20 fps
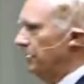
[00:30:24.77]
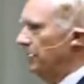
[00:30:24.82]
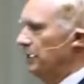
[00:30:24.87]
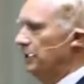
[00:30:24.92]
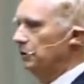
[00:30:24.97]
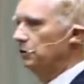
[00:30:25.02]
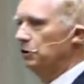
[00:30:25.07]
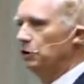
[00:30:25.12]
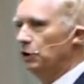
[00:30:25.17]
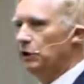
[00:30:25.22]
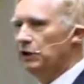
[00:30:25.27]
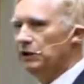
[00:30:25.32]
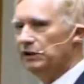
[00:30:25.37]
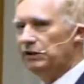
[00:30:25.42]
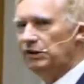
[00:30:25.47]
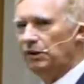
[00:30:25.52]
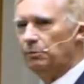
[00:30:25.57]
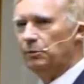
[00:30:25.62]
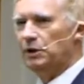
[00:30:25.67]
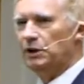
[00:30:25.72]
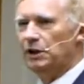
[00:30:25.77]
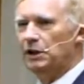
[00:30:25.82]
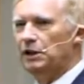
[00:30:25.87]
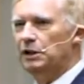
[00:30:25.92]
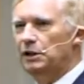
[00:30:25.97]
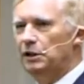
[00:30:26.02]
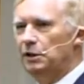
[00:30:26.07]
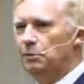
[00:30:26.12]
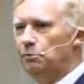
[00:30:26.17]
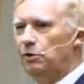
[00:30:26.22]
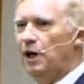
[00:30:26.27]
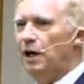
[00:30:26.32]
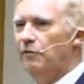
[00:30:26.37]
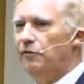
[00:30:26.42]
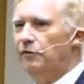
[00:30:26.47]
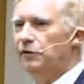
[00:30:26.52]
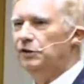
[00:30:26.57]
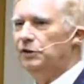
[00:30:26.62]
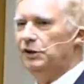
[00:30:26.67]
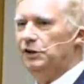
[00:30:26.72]
Just look at some of the
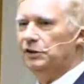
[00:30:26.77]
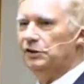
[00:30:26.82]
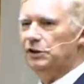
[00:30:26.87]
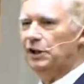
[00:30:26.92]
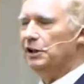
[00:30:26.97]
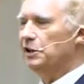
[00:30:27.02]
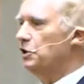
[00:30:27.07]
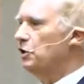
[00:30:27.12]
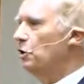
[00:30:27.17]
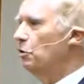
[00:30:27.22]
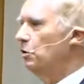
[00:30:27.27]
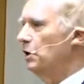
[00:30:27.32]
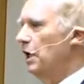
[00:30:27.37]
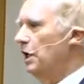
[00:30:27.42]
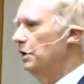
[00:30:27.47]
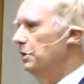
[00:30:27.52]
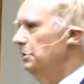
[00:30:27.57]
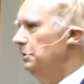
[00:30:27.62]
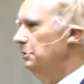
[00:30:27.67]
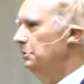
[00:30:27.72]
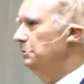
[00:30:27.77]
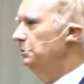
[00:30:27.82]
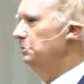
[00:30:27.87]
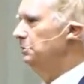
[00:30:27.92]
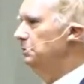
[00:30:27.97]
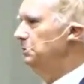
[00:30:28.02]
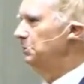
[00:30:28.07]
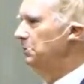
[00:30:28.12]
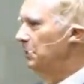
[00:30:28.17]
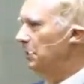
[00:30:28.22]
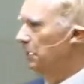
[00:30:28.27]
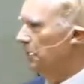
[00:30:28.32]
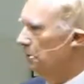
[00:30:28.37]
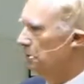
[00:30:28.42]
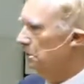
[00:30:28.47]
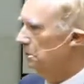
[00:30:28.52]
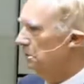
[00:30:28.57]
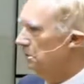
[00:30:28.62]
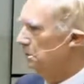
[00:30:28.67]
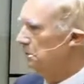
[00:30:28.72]
prophecies like Jonah, you
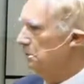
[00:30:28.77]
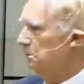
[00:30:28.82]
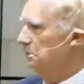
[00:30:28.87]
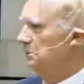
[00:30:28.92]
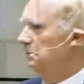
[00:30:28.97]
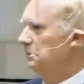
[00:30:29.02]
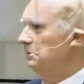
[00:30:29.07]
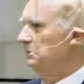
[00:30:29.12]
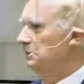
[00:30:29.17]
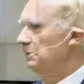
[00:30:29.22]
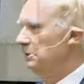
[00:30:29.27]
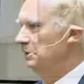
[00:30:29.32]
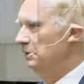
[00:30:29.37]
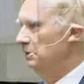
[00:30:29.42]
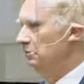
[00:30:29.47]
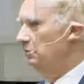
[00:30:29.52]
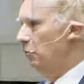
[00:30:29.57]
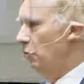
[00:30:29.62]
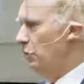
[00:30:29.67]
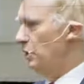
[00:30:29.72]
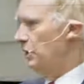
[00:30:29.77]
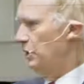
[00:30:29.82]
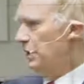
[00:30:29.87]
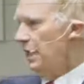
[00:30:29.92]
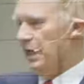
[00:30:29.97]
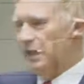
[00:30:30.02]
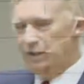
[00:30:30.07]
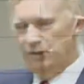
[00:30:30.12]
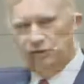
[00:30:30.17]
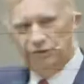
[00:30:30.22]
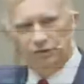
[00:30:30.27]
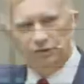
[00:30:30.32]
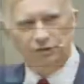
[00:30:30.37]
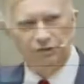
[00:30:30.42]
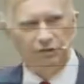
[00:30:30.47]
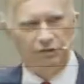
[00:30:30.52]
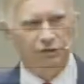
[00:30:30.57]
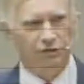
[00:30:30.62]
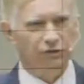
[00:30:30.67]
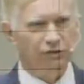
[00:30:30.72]
know. 40
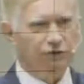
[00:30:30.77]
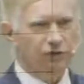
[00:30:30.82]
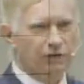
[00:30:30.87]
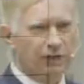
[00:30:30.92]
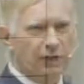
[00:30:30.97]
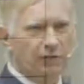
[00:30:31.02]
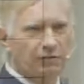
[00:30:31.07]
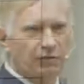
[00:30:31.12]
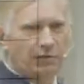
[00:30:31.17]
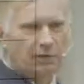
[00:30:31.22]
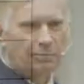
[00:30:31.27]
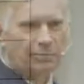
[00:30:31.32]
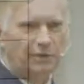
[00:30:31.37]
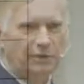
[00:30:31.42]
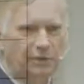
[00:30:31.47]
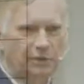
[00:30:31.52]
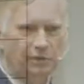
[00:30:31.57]
days, Nineveh will be